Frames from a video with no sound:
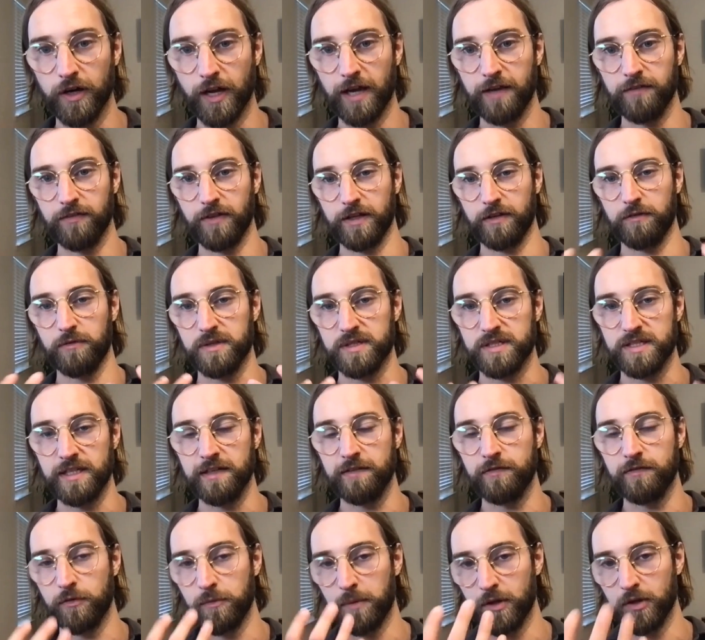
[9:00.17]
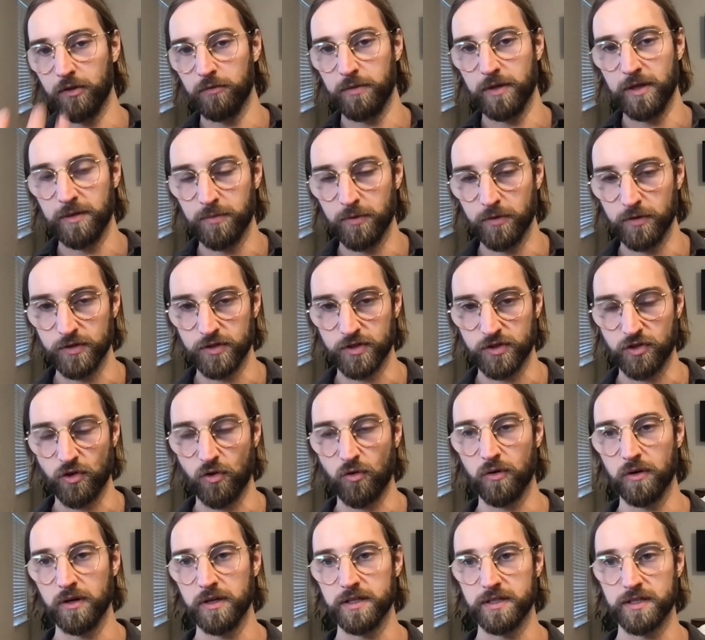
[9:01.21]
I've like received from other people's
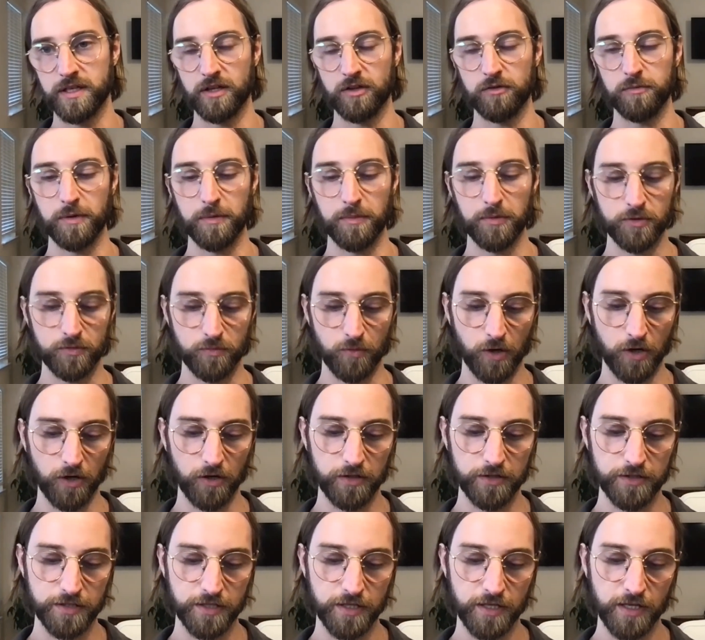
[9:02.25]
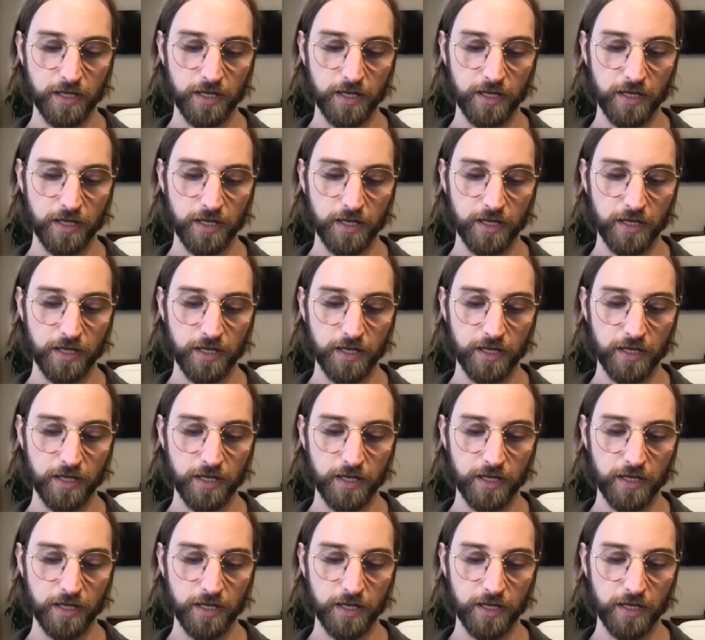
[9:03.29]
stories and other people's words.